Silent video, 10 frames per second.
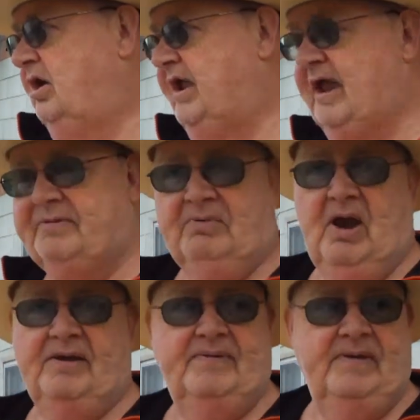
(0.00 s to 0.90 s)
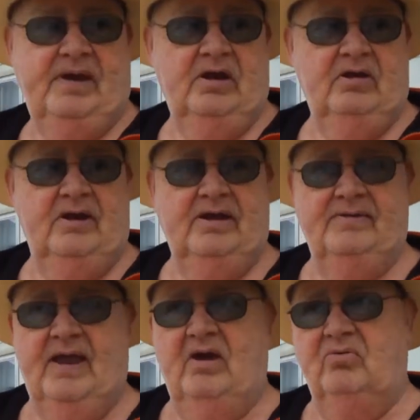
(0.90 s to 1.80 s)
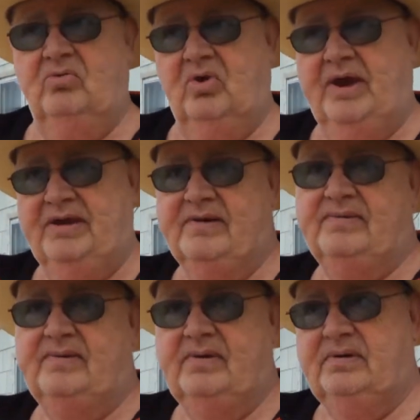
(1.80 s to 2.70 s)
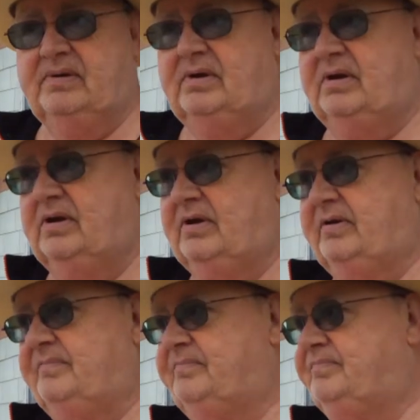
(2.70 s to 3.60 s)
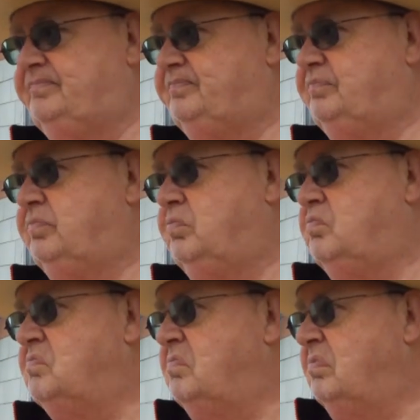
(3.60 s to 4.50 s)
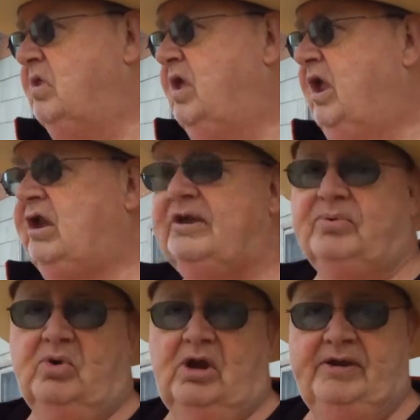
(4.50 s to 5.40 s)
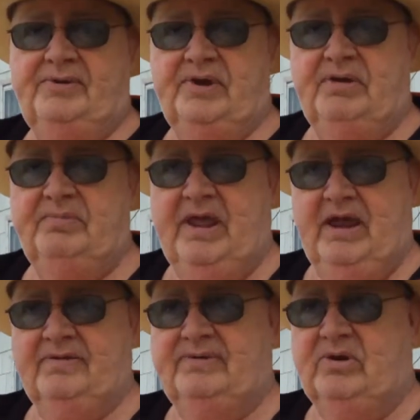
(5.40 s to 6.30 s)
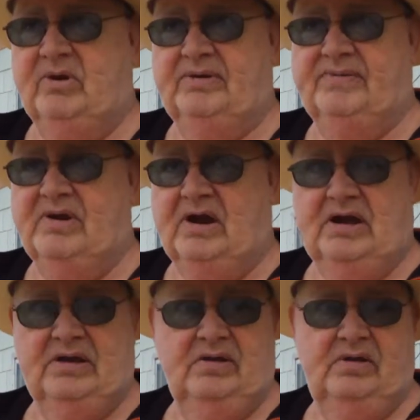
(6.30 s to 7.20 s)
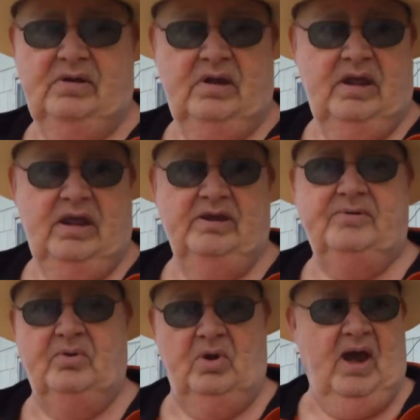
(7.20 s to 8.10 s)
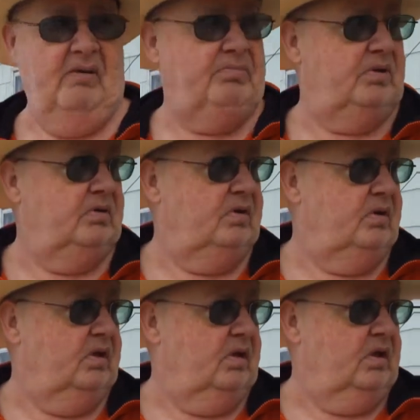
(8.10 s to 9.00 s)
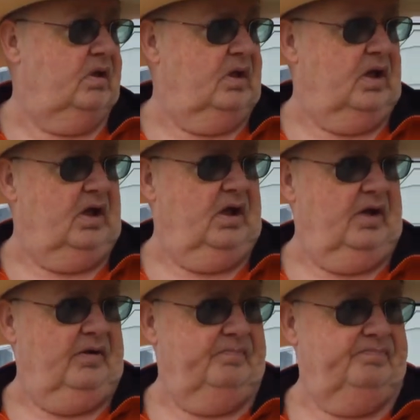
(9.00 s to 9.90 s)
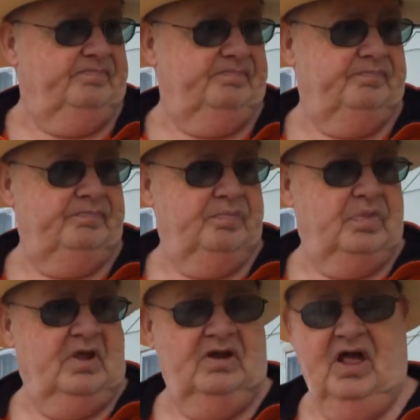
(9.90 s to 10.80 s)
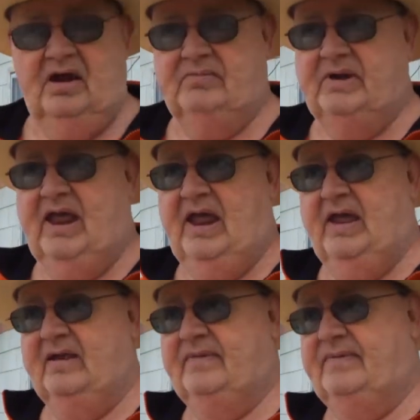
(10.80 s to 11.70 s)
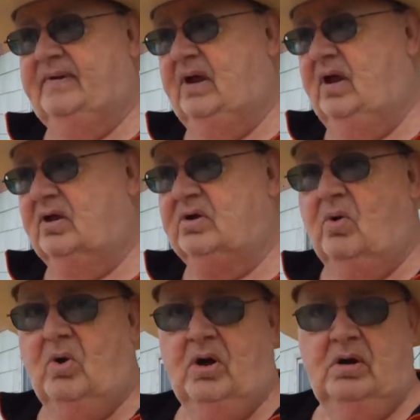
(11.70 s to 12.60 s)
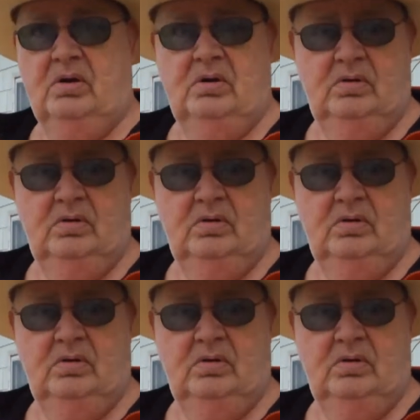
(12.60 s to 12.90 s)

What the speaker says: gas prices here is outrageous. And it's really cheap gas too. It's crap. A lot of it has corn.